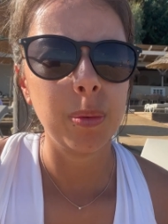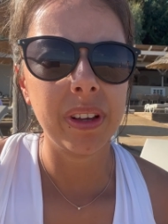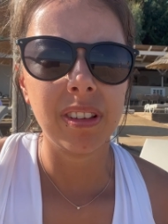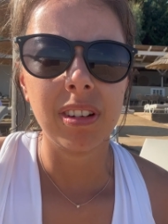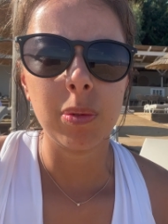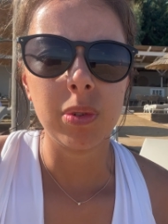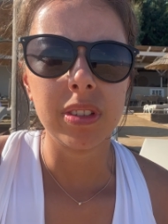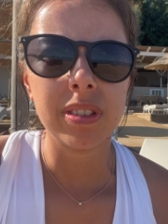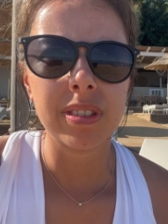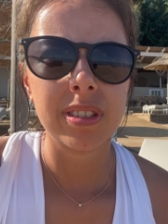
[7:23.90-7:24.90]
whether it
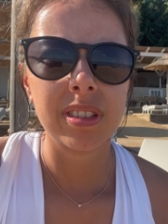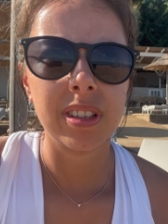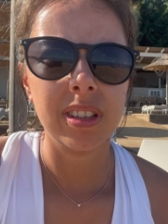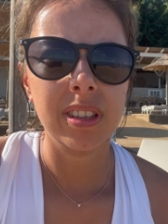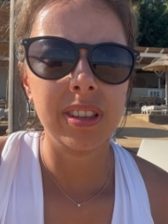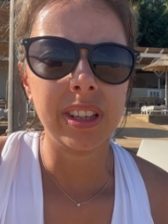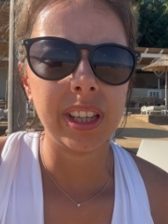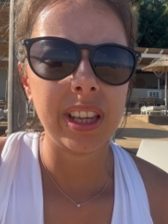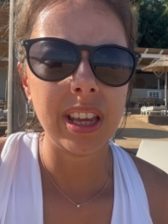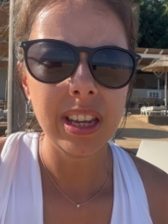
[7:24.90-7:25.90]
was the
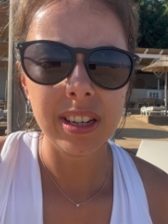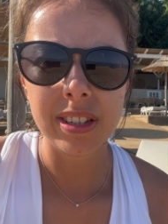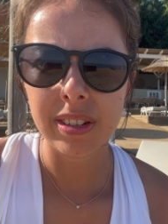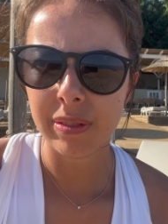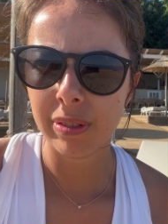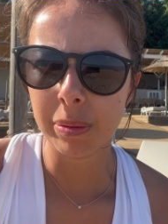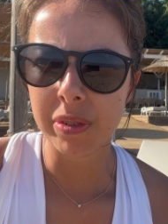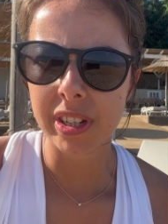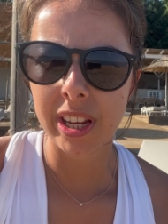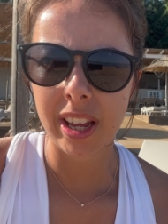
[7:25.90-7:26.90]
heat from
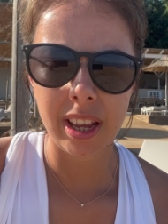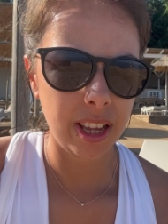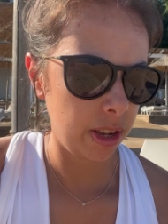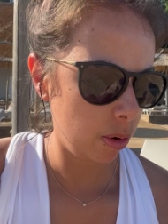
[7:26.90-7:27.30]
today